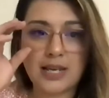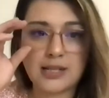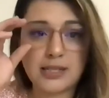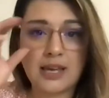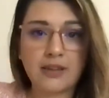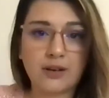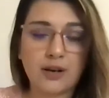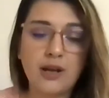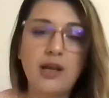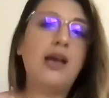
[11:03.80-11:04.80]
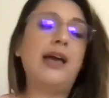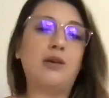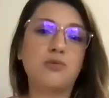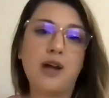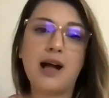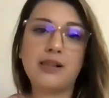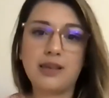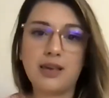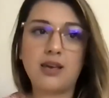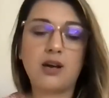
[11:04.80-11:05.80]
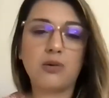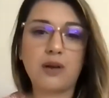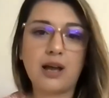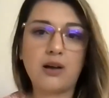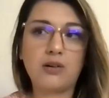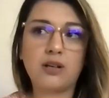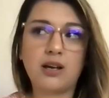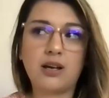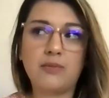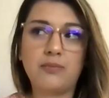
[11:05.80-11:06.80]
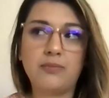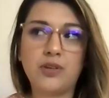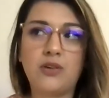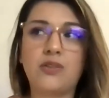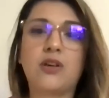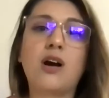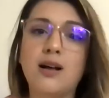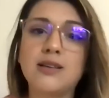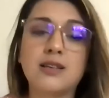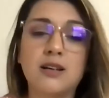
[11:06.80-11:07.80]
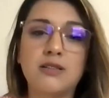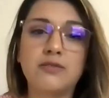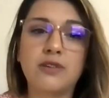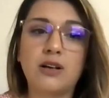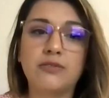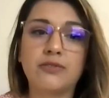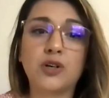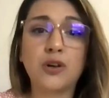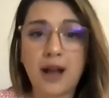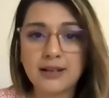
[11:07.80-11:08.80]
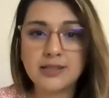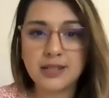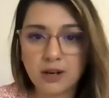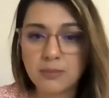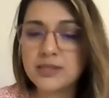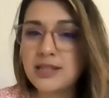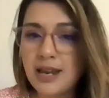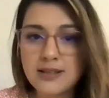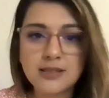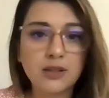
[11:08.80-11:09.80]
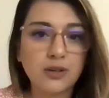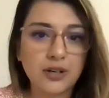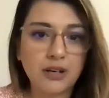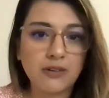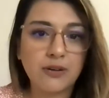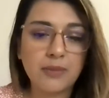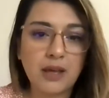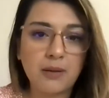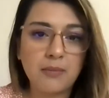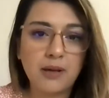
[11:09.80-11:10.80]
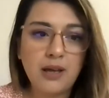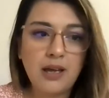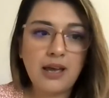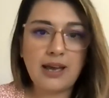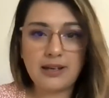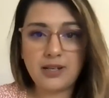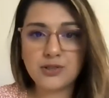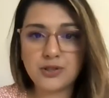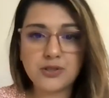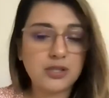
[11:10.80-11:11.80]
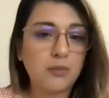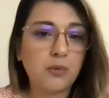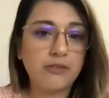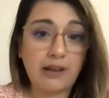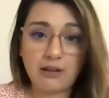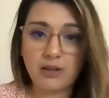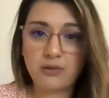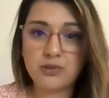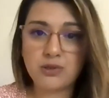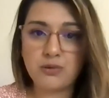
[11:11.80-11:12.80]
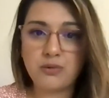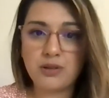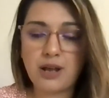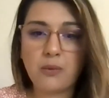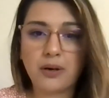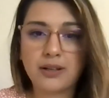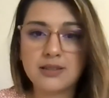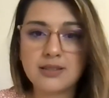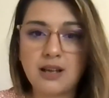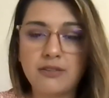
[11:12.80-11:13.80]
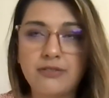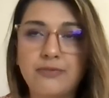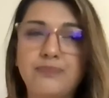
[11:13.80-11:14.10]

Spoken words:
get together and rally around, the cause of correcting our mistakes and learning from them and introducing more value to the network itself.